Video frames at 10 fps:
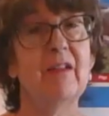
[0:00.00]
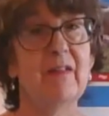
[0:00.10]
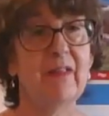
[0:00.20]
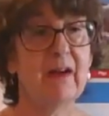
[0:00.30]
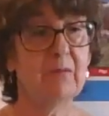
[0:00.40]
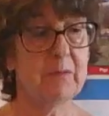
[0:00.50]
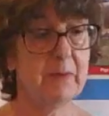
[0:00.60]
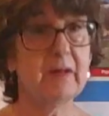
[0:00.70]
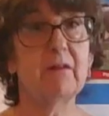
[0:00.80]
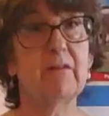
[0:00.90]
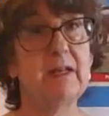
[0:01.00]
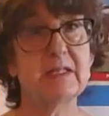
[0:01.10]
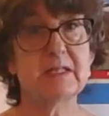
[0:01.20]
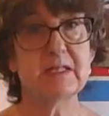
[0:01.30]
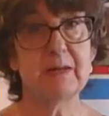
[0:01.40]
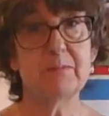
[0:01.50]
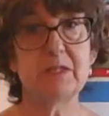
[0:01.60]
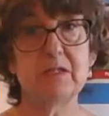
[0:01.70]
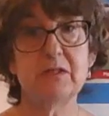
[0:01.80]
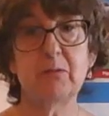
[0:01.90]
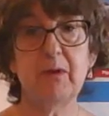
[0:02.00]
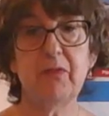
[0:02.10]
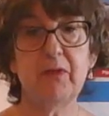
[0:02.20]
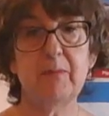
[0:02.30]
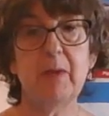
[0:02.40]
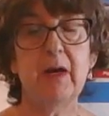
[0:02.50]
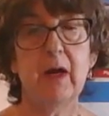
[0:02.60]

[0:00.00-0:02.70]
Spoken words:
that would be a great step to do with them,